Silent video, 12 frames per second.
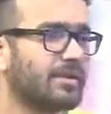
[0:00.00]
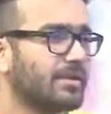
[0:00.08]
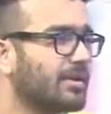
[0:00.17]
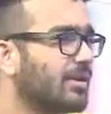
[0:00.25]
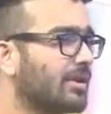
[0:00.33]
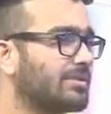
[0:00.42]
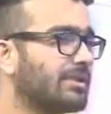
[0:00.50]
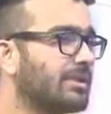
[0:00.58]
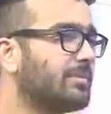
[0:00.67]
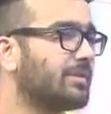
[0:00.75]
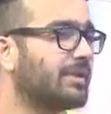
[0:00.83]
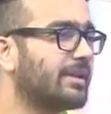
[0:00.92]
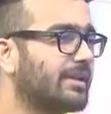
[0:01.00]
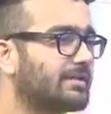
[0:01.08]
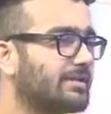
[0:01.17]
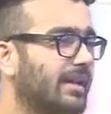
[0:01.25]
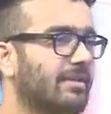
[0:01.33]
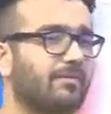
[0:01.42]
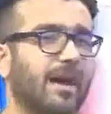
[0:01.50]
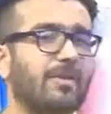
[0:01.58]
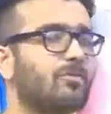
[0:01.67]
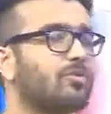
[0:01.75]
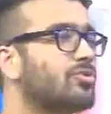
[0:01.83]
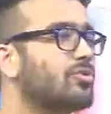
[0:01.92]
The crossing ability is there. Why
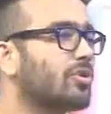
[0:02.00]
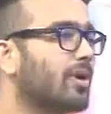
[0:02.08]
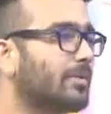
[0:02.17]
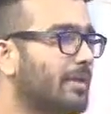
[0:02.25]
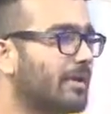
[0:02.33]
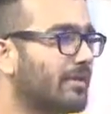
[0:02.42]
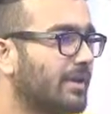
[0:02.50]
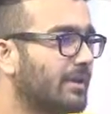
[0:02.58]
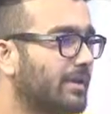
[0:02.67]
would you not play Willian?